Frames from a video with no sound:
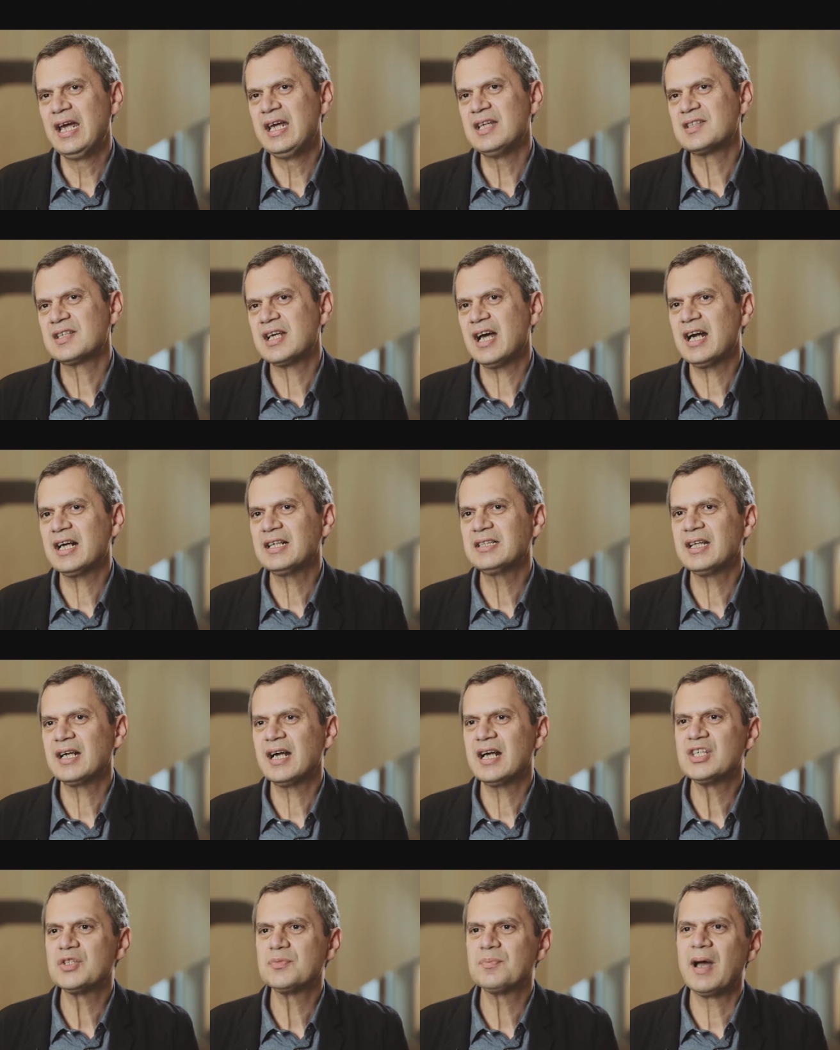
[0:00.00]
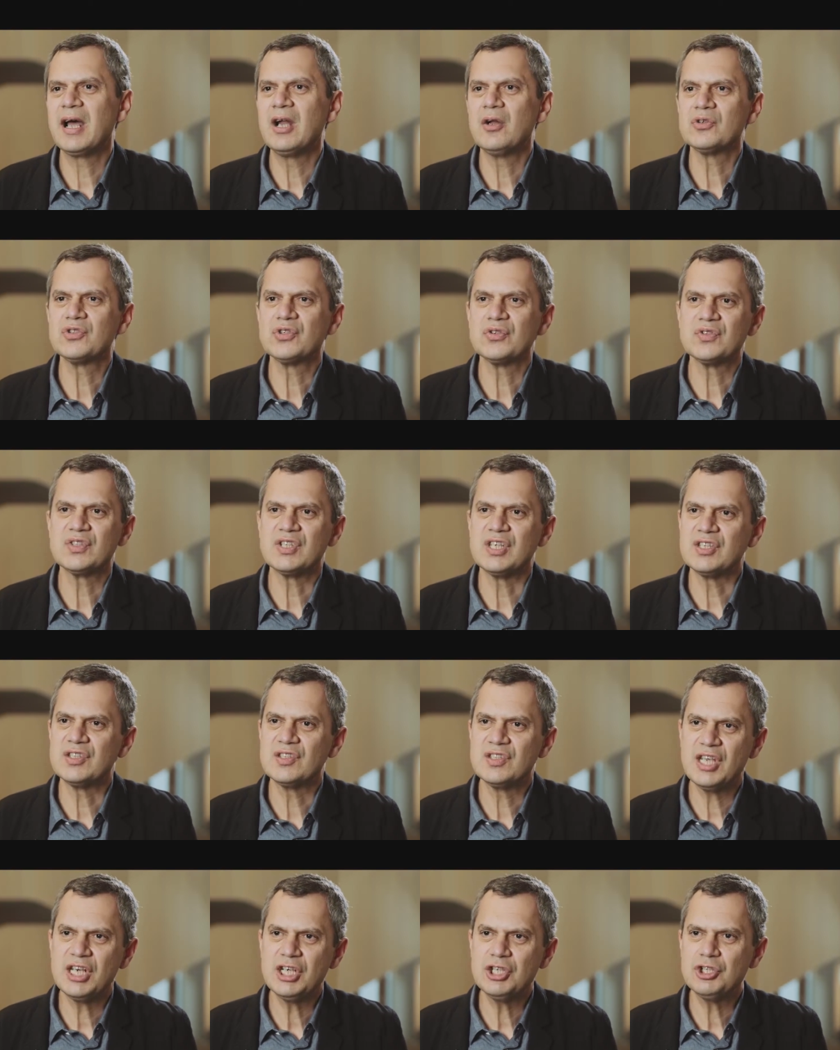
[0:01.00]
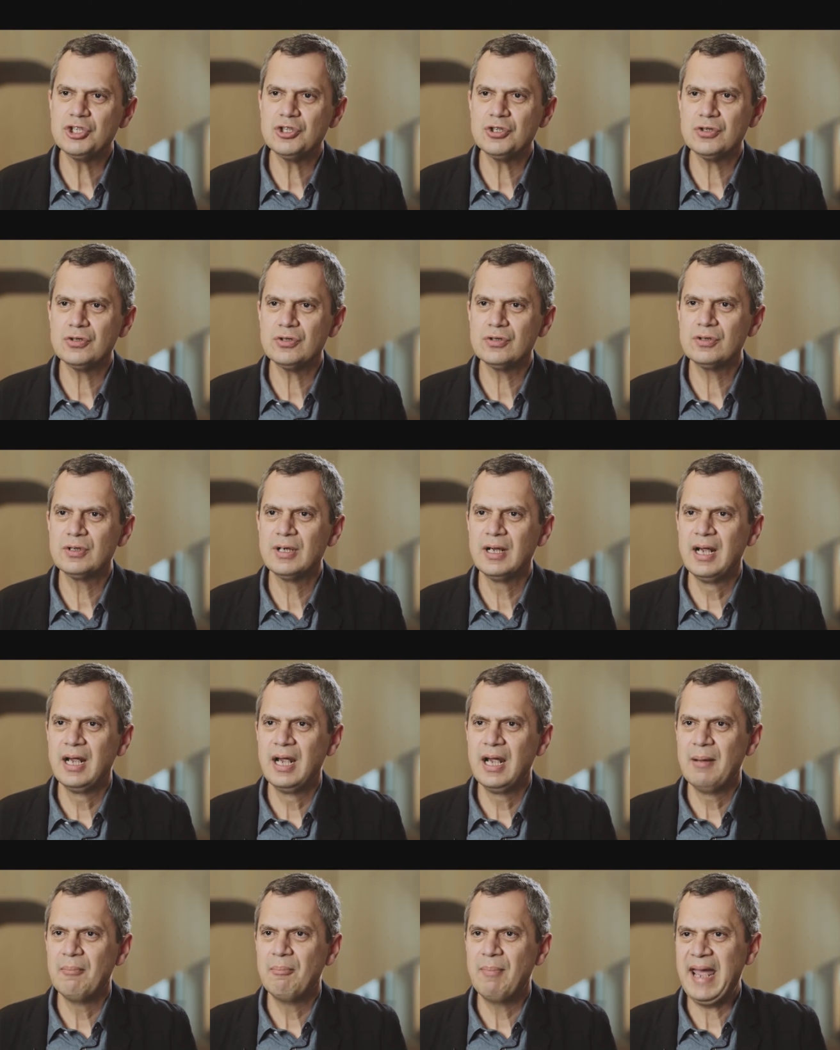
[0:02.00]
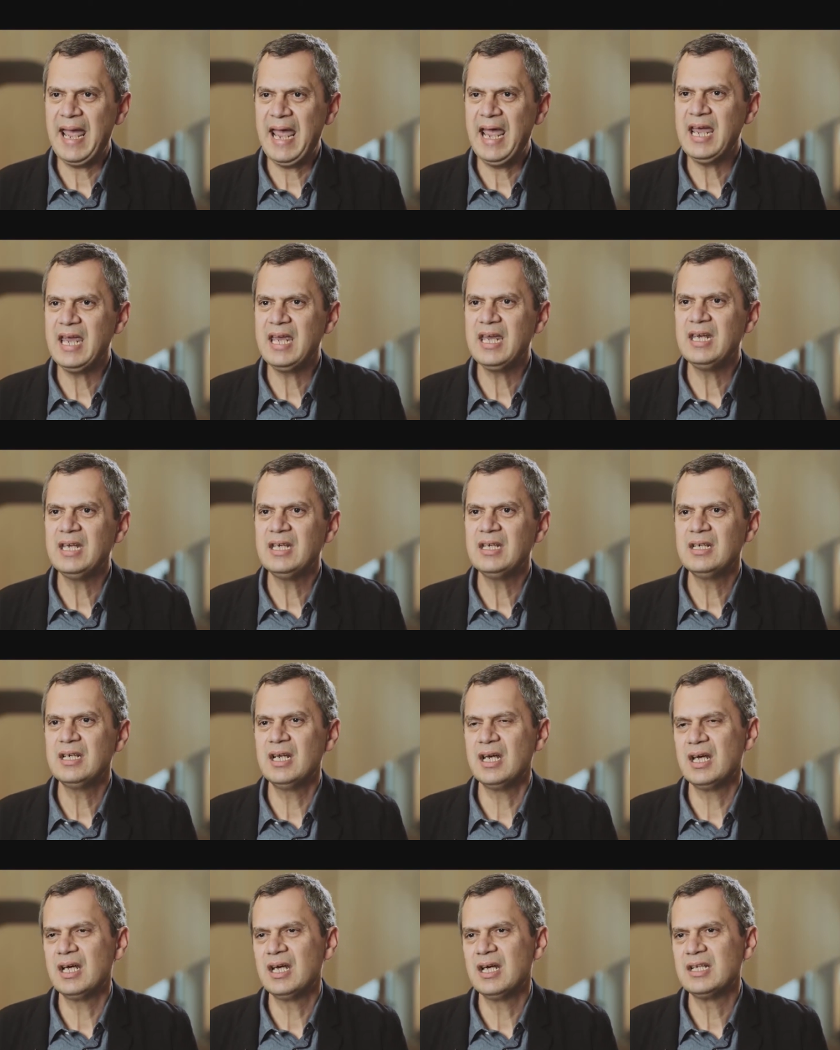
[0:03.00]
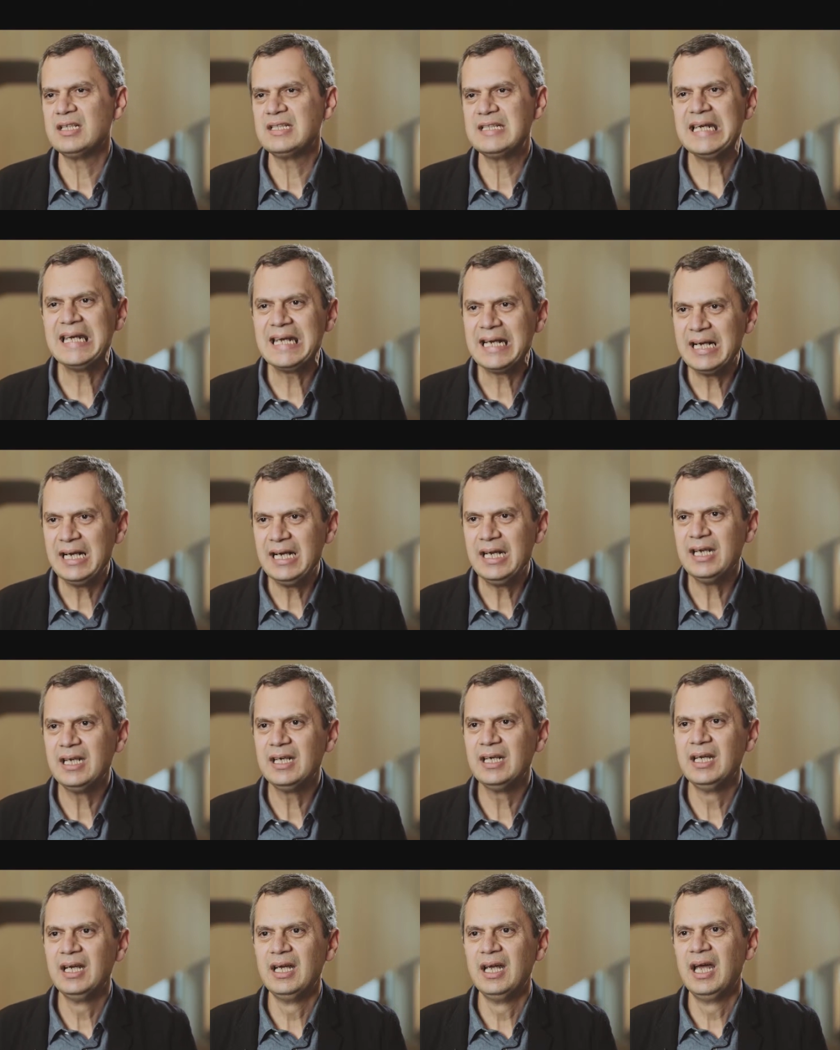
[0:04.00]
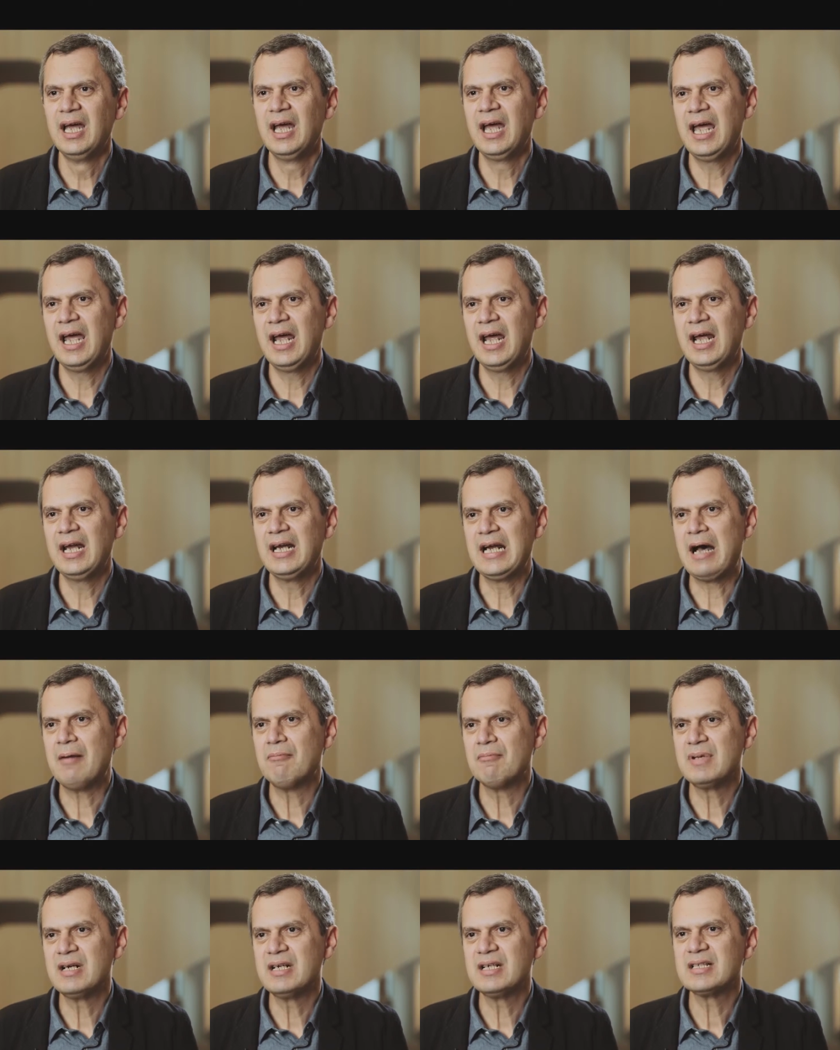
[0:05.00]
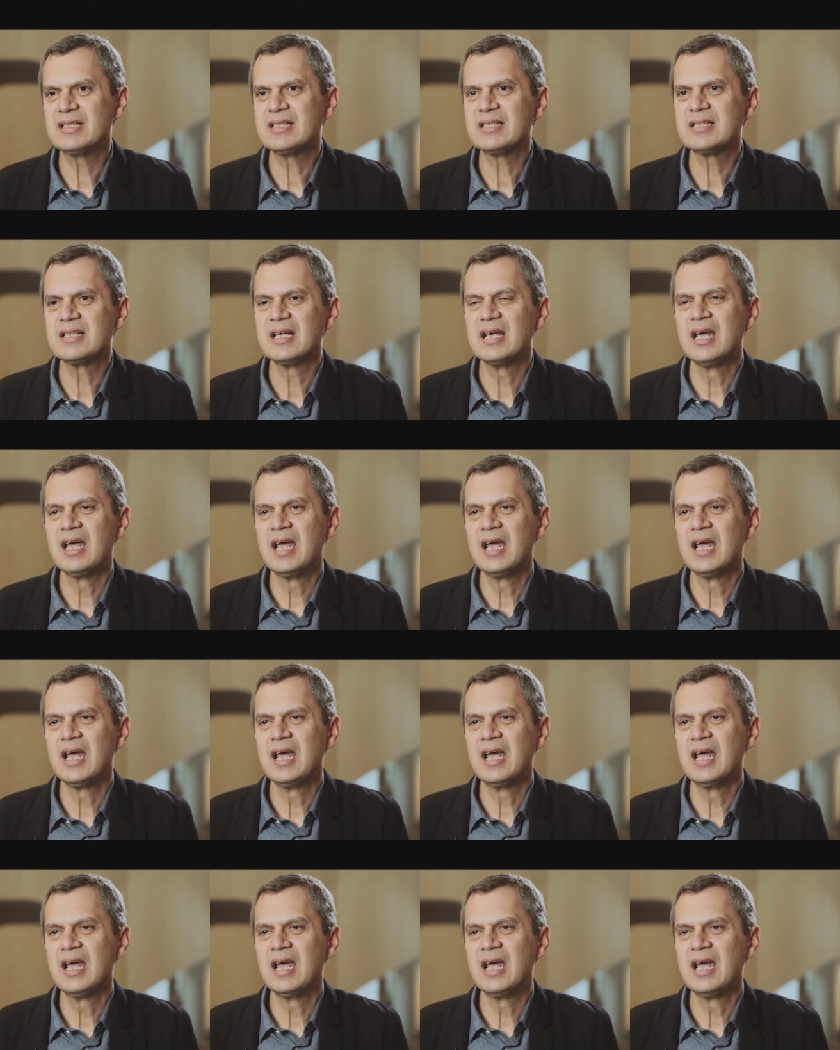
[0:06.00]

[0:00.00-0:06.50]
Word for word: It's characterized by loss of sensation, pain, uh, tingling, uh, numbness,